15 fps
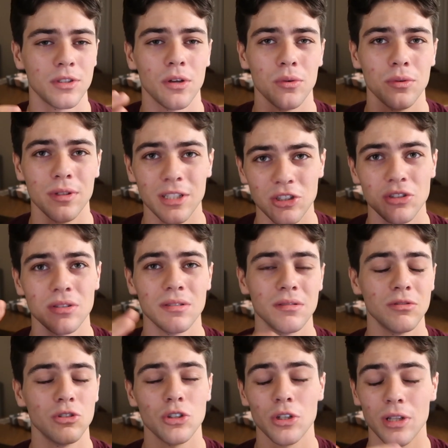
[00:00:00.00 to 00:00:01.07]
So this
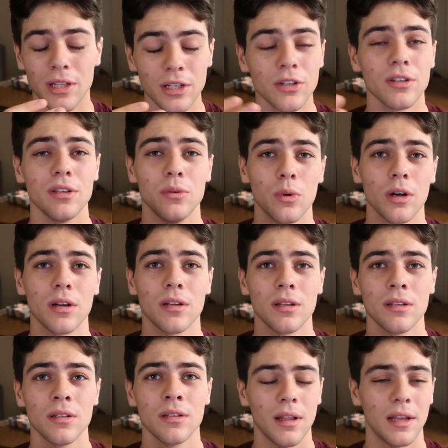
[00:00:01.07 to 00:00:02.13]
should literally work,
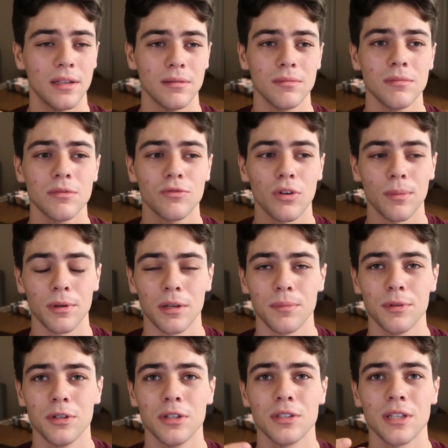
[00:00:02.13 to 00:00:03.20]
like from a
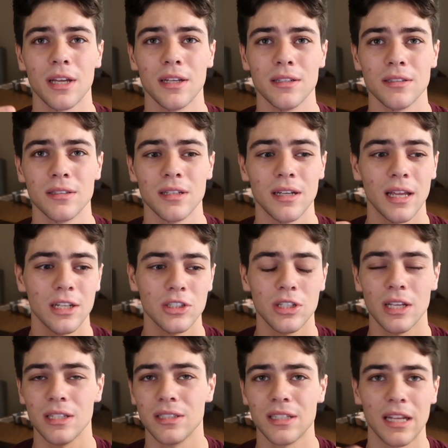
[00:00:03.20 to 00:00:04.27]
computer science and edge
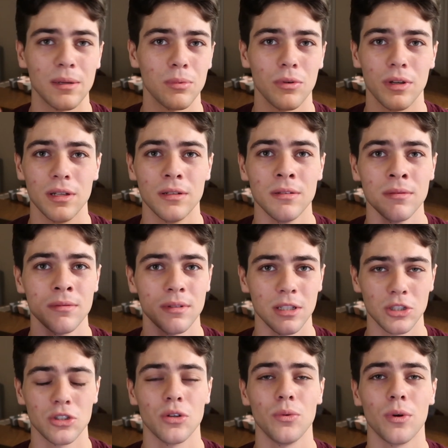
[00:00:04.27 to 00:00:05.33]
case standpoint,
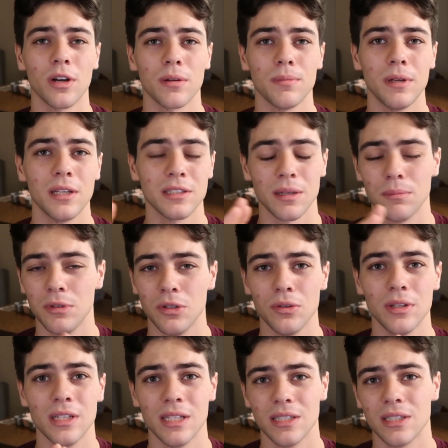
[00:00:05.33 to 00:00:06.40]
this should work because I'm
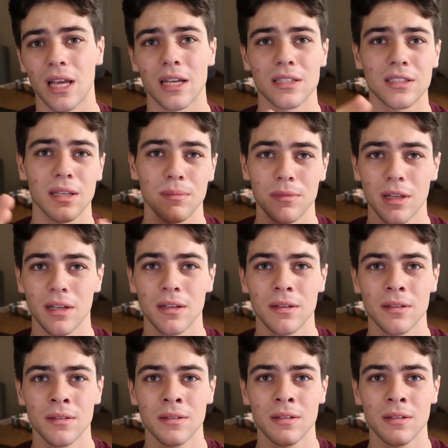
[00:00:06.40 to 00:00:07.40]
doing the exact same thing.